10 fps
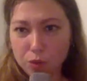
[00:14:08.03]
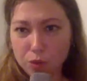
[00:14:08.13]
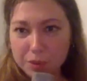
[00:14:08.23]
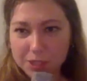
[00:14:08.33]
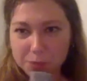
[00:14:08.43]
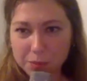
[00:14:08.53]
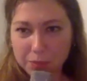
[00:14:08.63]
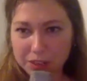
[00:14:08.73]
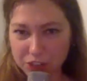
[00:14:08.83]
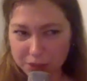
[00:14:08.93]
Robin's been my
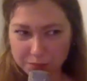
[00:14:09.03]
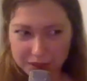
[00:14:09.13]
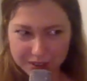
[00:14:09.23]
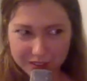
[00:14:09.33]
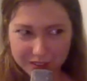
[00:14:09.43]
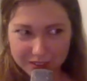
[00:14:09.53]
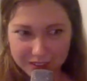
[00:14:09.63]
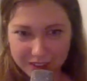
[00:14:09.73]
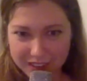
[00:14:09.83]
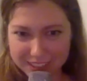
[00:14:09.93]
champion,
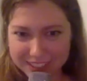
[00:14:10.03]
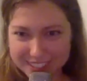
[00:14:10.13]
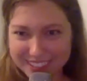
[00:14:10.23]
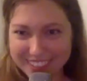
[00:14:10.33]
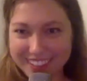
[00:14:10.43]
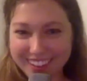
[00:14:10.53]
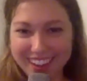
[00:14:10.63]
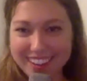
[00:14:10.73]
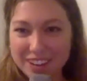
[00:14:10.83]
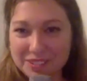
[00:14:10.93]
guys.
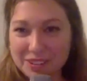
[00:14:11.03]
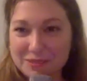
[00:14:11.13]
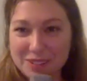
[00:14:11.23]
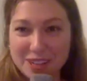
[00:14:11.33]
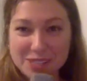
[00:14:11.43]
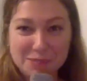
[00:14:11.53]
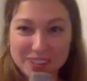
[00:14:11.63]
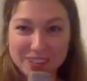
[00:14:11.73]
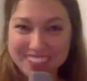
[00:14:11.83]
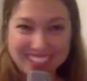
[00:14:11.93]
I got rid of
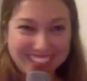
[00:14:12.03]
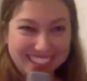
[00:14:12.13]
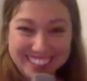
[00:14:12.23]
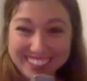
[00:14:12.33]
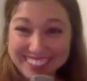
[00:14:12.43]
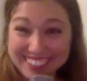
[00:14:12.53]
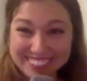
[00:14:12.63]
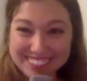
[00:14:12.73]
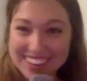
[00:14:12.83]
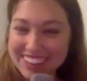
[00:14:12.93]
Facebook like
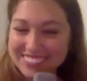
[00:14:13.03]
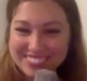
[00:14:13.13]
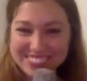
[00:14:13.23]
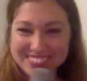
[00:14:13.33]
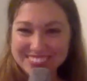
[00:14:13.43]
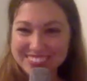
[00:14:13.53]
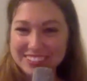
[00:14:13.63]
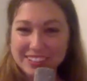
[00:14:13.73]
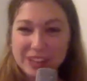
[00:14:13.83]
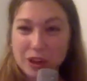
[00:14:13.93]
right when
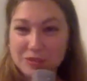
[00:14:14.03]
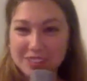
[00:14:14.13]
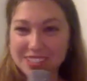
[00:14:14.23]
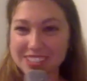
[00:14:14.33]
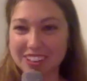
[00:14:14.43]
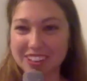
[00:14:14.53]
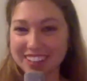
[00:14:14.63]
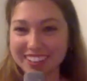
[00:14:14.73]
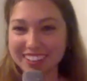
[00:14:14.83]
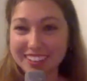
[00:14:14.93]
COVID
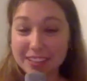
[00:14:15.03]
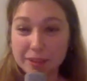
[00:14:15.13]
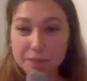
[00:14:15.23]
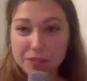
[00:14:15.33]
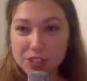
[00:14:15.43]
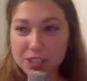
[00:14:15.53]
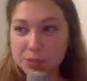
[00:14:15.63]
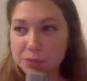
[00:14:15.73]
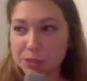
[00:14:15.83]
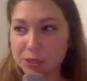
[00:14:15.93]
started. She has
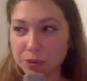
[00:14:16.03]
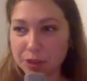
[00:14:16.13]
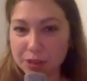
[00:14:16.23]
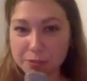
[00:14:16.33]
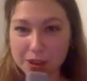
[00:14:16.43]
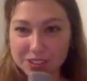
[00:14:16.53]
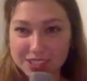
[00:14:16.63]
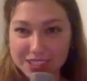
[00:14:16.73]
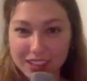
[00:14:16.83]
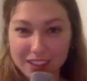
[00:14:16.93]
been so good about just
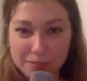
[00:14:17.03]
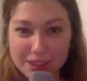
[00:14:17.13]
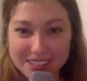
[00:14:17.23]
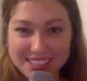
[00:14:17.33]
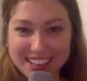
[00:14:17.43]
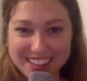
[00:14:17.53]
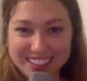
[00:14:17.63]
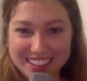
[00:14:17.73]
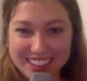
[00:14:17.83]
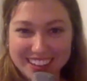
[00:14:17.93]
like maintaining
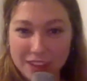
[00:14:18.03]
that.